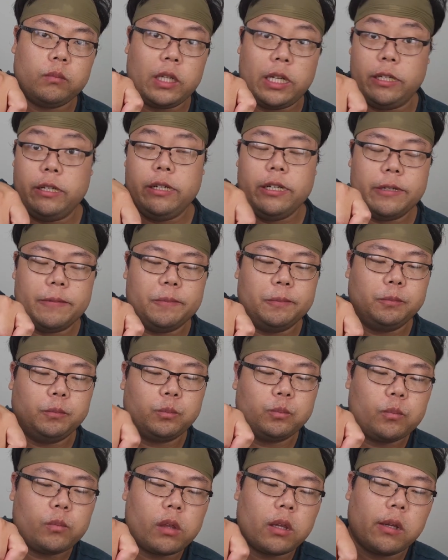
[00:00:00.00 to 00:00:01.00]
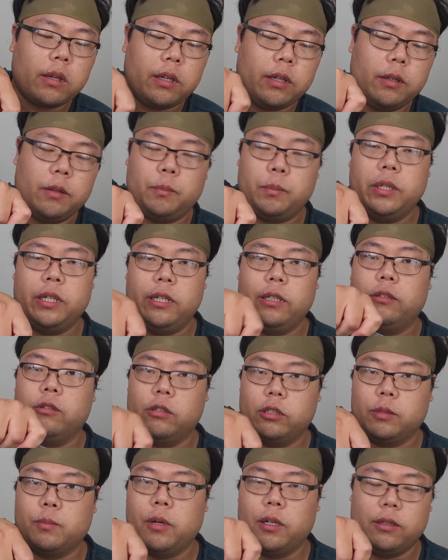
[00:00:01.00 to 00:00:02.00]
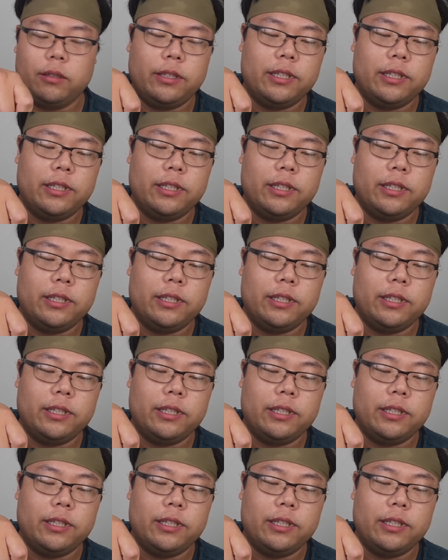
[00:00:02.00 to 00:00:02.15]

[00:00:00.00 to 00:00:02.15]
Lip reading: and you eat it. You'll put it into a smaller